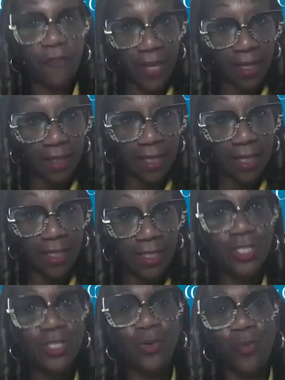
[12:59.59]

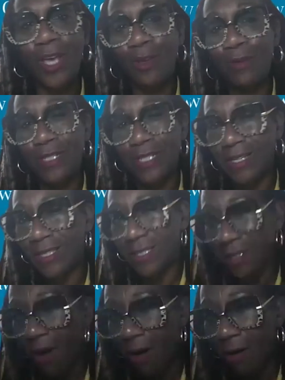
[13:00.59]
feelings to what you just
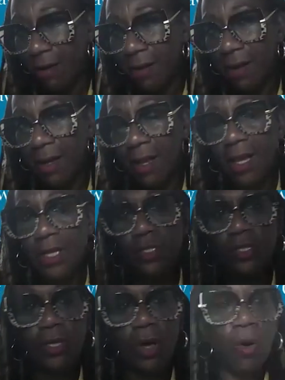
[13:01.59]
saw.
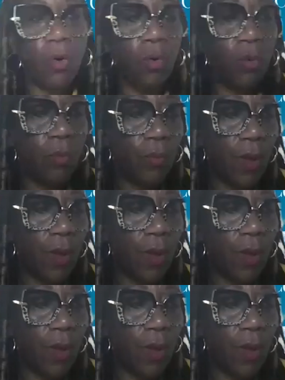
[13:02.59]
So,